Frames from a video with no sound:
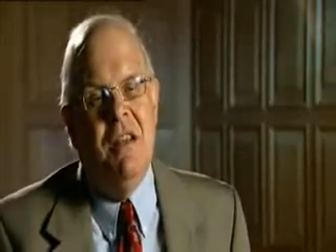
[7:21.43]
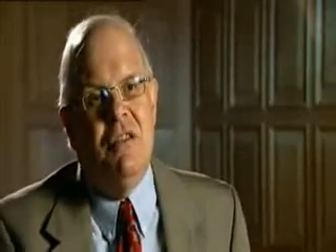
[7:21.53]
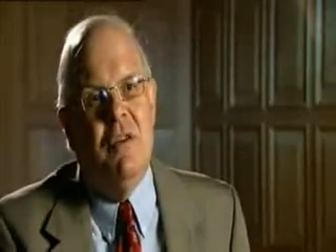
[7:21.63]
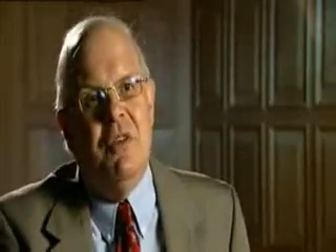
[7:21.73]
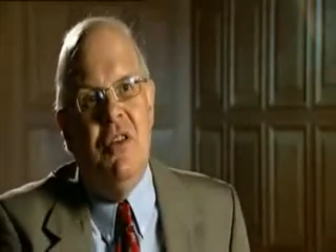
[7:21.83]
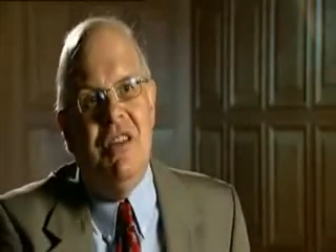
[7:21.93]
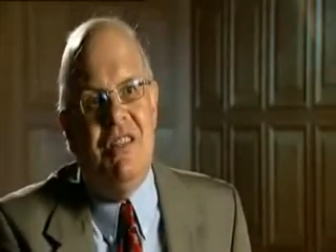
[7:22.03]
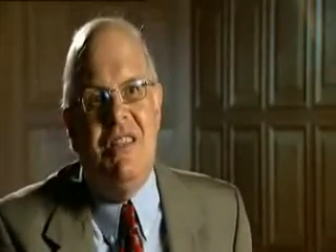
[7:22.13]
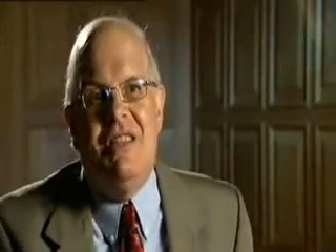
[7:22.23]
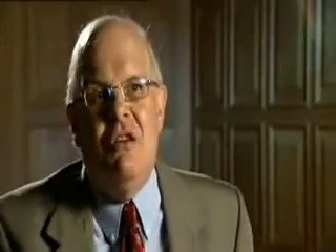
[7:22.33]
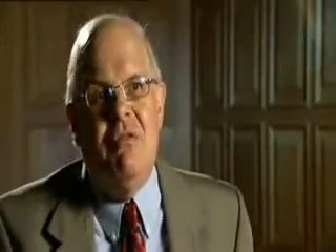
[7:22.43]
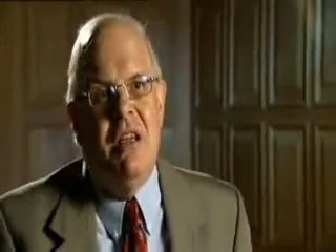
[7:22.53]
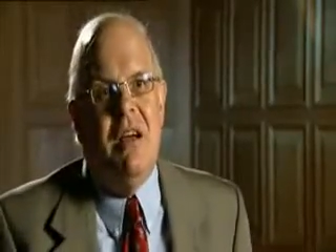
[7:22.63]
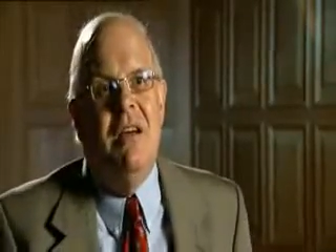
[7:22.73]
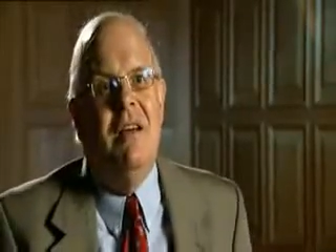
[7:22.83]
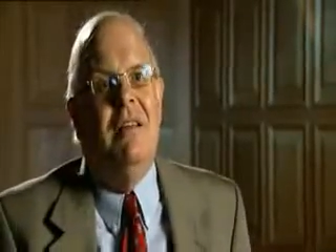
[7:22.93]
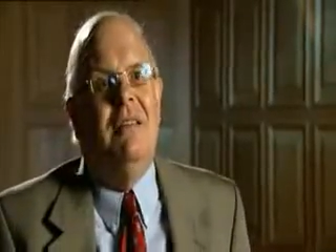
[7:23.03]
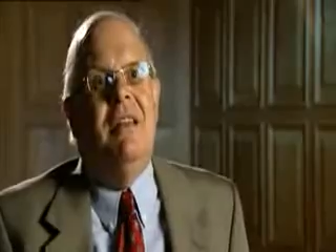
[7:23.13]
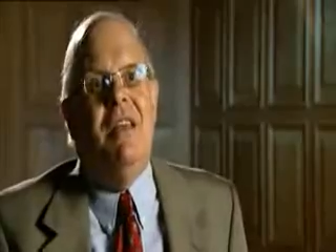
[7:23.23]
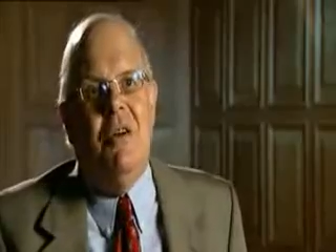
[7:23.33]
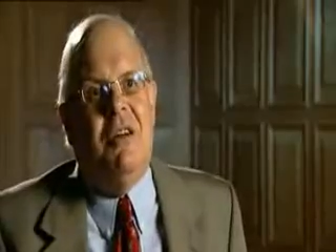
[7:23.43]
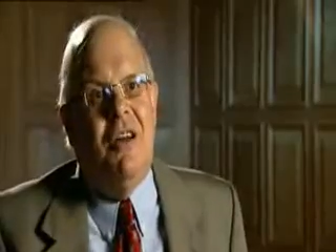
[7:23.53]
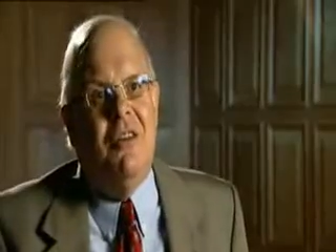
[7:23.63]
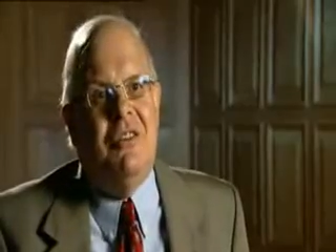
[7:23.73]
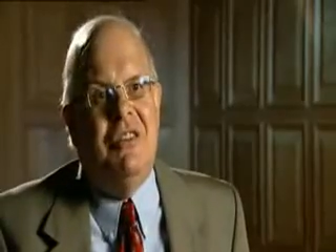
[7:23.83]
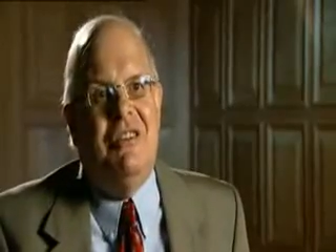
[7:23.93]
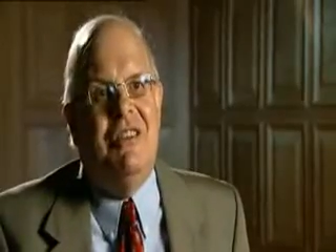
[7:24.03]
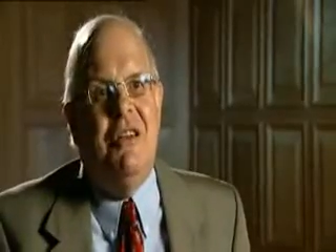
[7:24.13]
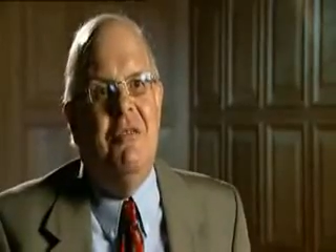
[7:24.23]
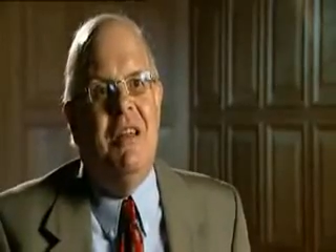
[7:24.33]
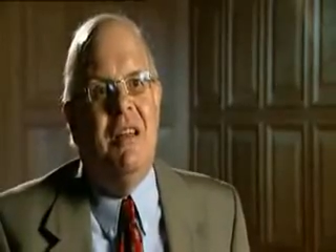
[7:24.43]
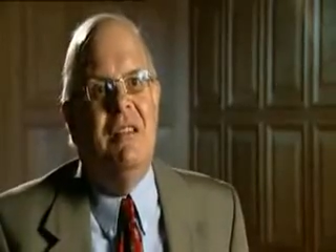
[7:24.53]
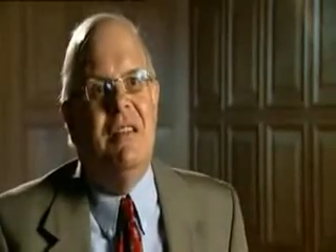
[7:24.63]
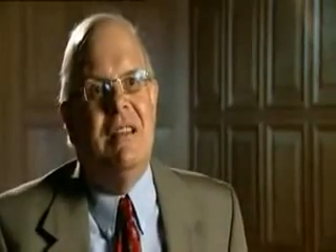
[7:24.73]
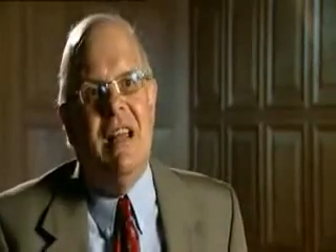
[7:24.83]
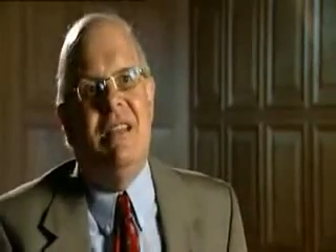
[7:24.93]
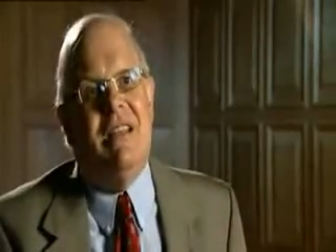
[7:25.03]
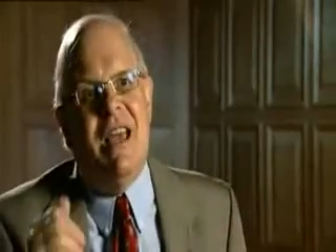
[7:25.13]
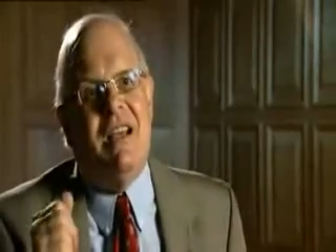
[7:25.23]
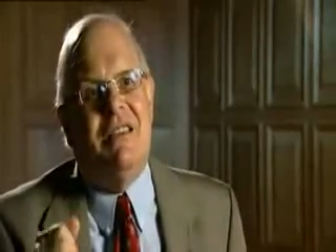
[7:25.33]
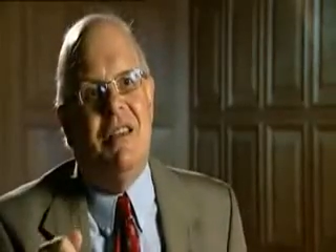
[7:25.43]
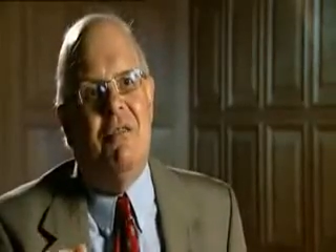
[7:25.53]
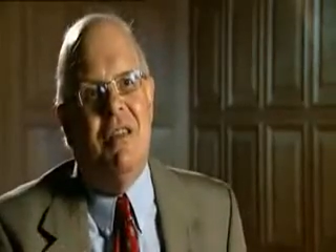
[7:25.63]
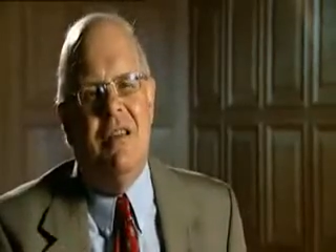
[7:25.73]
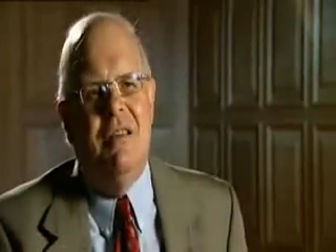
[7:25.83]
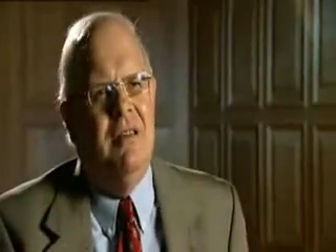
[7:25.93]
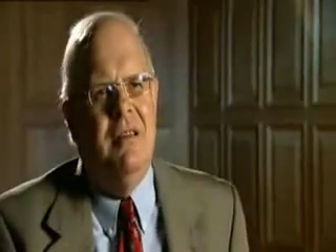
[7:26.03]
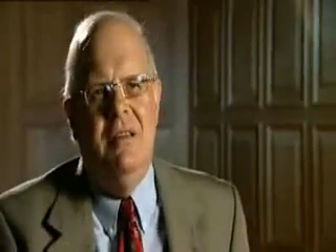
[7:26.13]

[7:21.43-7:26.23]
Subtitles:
So if we look at Syria, the neocon looks at Syria and says, let's attack Syria.